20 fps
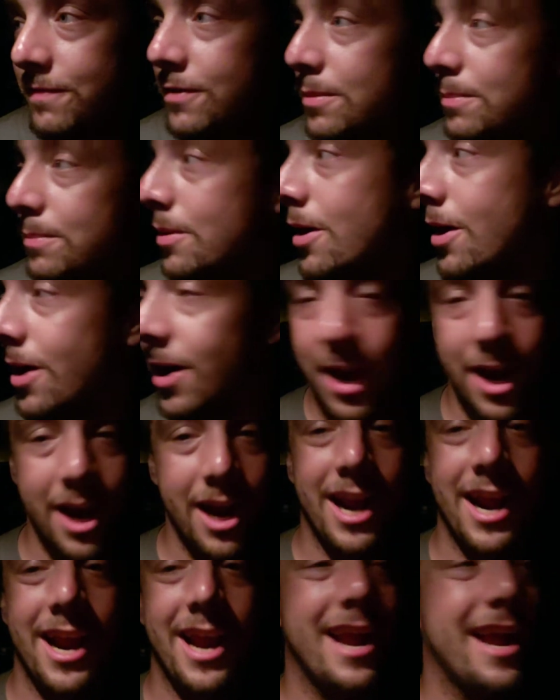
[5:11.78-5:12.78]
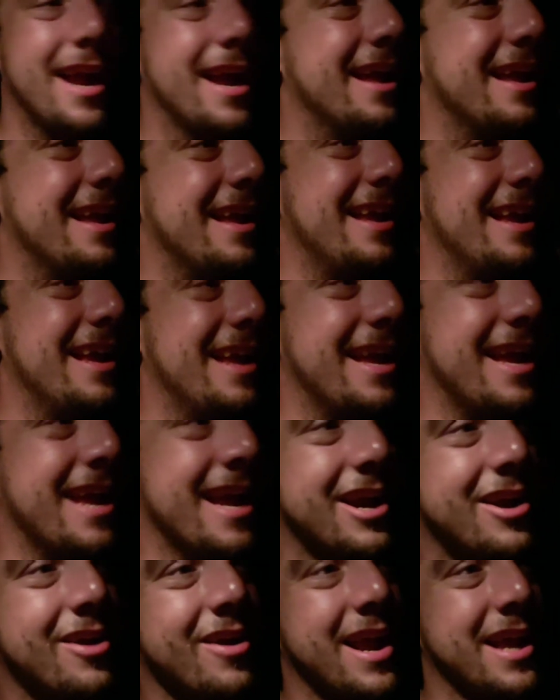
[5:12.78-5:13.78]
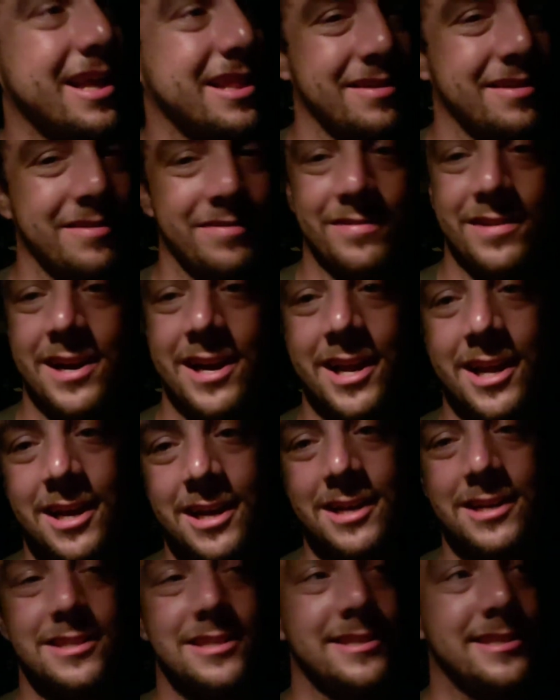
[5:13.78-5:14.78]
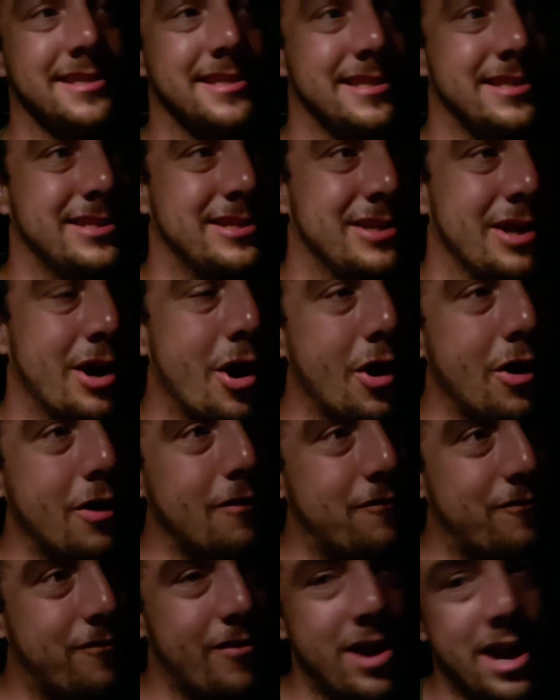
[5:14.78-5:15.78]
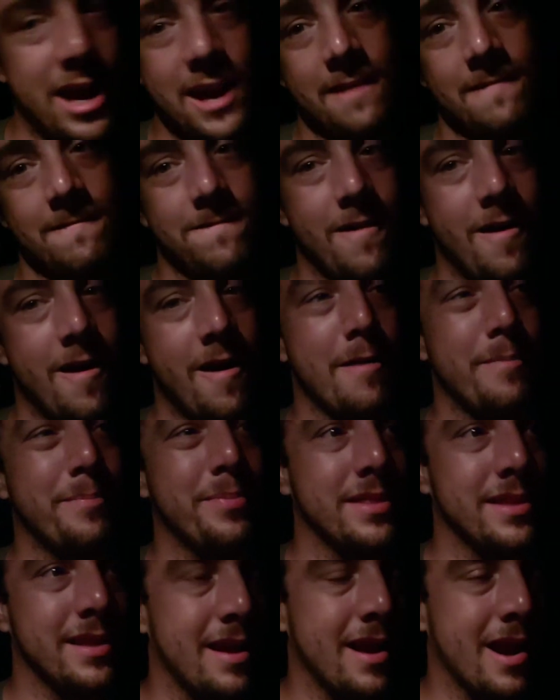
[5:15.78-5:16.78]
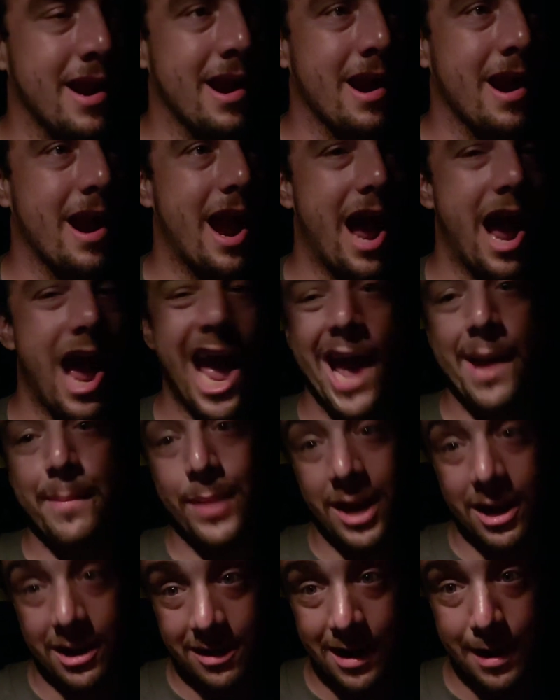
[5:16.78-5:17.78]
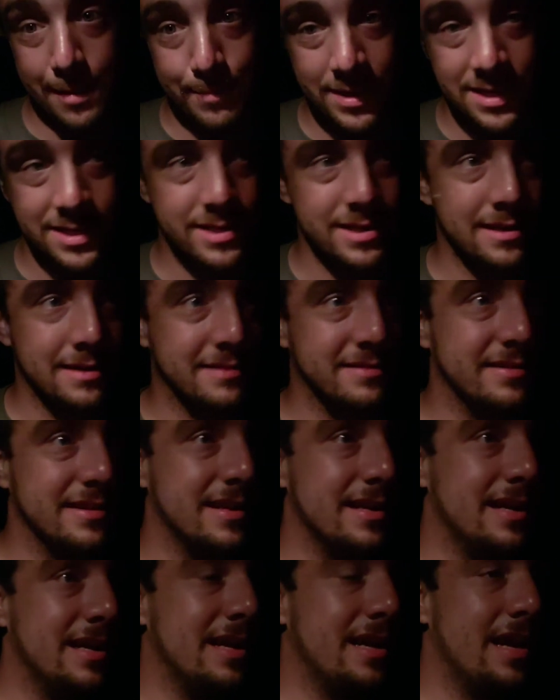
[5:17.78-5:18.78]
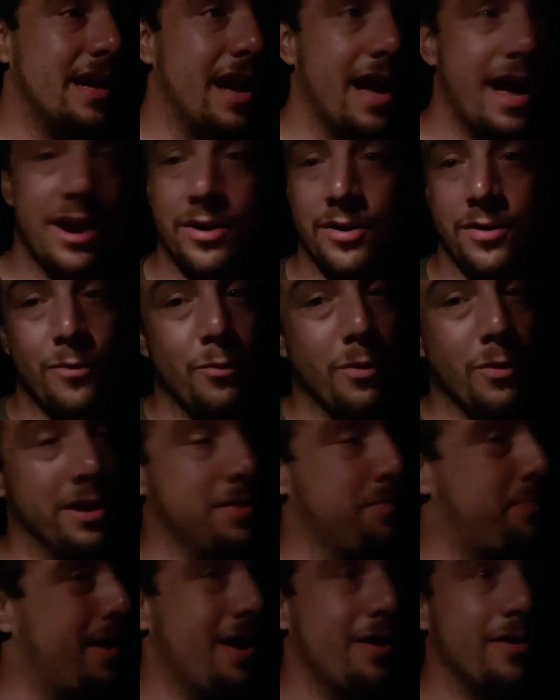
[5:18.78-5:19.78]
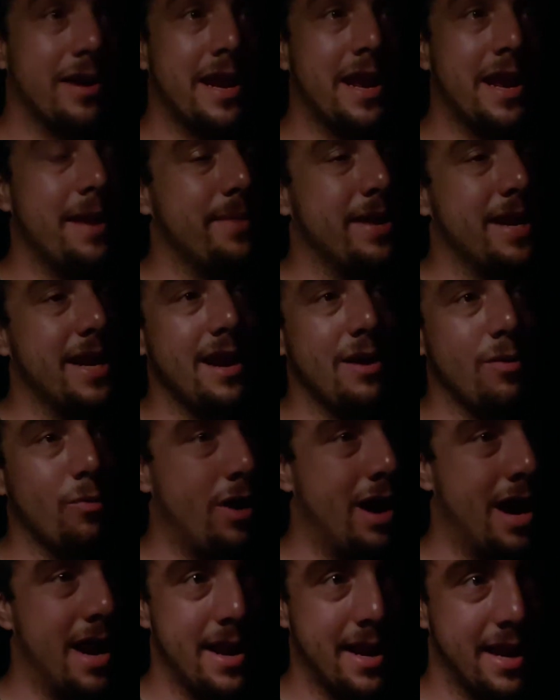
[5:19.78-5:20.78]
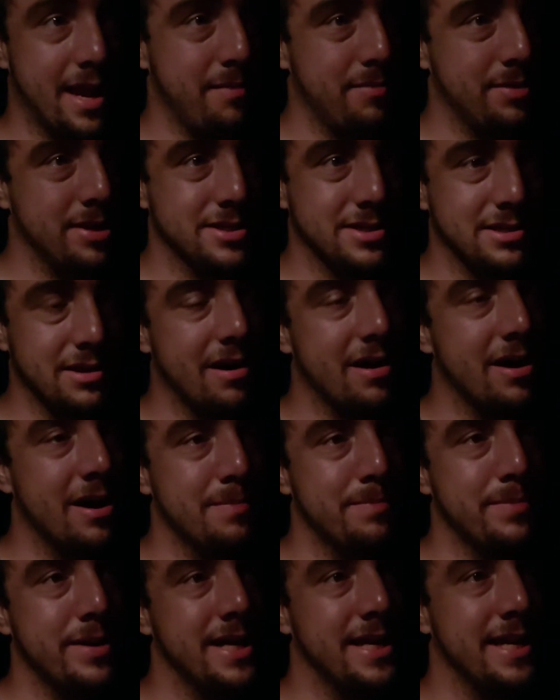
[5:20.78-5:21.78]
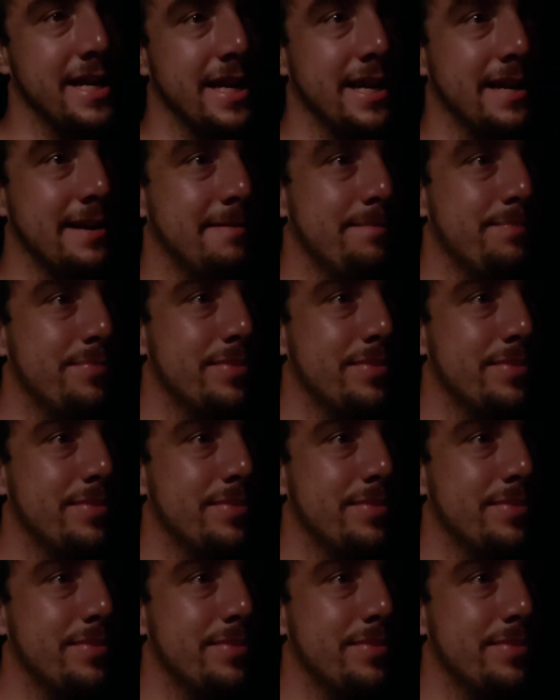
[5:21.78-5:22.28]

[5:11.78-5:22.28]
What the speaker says: foot mark, it cranked the front end so freaking far up in the air, I about crapped myself. I don't know where the power came in at, why it came in so hard, but it did.